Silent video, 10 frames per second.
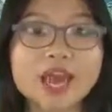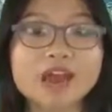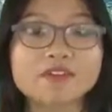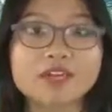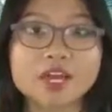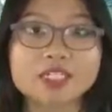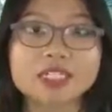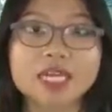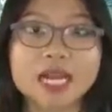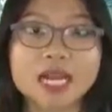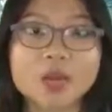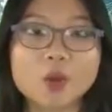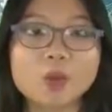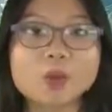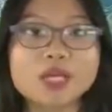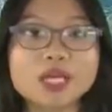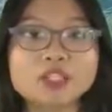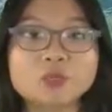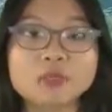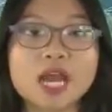But by doing exercises
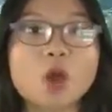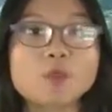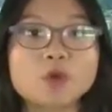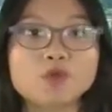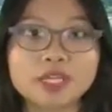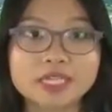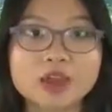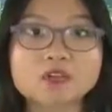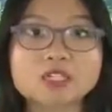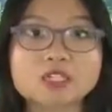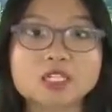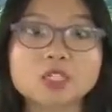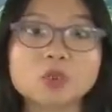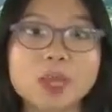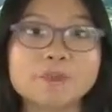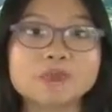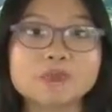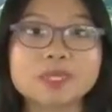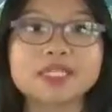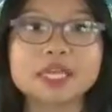that focus on your back, along with eating a
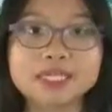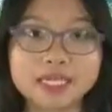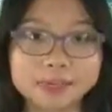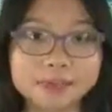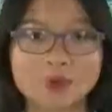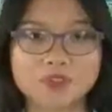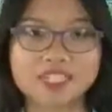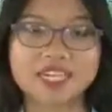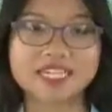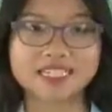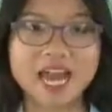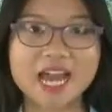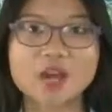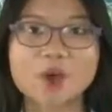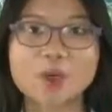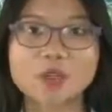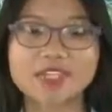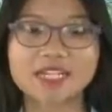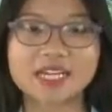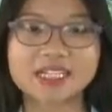healthy diet and cutting calories,
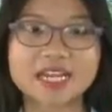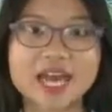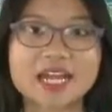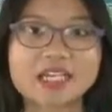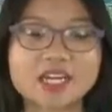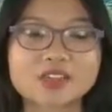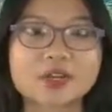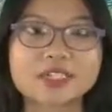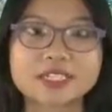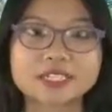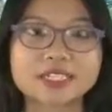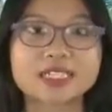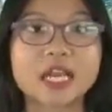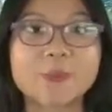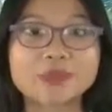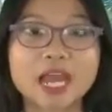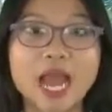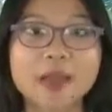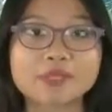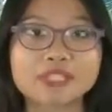you can tone up that portion of your body.